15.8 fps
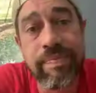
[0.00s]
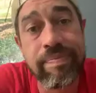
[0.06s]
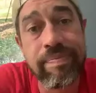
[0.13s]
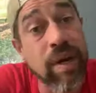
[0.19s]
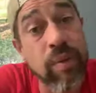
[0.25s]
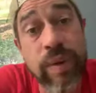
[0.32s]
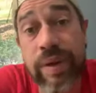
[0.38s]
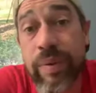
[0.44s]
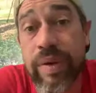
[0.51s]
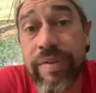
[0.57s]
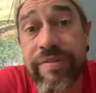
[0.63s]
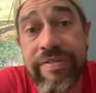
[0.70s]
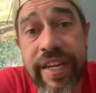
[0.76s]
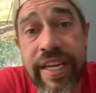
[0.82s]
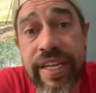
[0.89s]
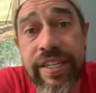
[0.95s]
But we would
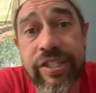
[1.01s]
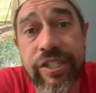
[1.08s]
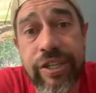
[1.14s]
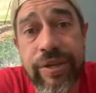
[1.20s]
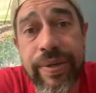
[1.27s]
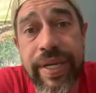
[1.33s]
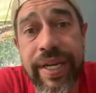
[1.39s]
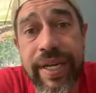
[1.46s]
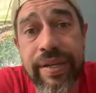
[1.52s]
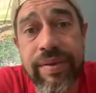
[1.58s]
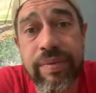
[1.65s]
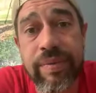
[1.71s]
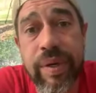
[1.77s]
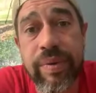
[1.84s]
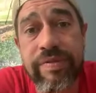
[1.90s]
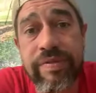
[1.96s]
fit in shooting.
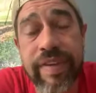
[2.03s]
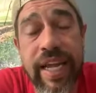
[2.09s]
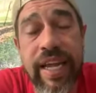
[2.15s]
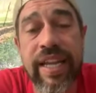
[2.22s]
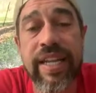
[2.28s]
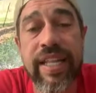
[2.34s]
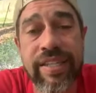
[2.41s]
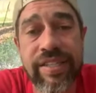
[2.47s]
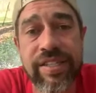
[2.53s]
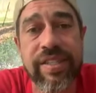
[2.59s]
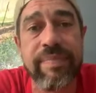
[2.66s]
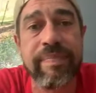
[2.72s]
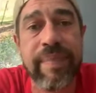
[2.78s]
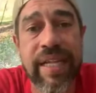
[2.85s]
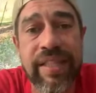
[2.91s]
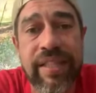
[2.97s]
We would fit in this.
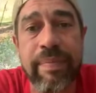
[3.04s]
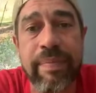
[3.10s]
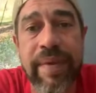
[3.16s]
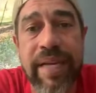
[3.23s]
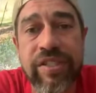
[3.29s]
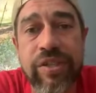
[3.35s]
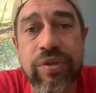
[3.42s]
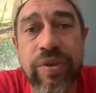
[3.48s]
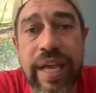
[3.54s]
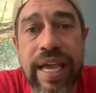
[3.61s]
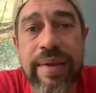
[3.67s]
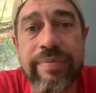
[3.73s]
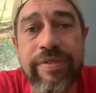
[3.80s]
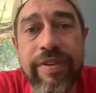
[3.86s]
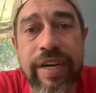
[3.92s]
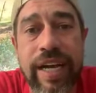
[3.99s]
The mental
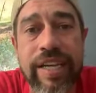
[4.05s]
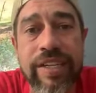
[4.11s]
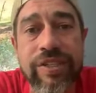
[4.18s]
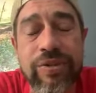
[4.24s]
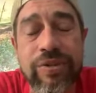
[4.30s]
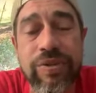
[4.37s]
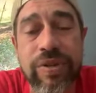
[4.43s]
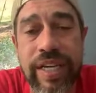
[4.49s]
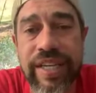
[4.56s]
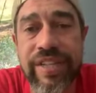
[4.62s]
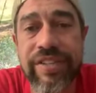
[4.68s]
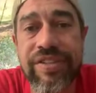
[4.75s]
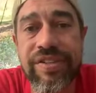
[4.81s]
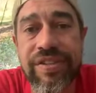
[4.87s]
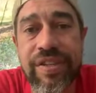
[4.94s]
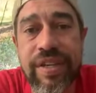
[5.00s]
game for high school
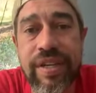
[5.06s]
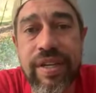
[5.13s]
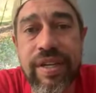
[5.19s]
kids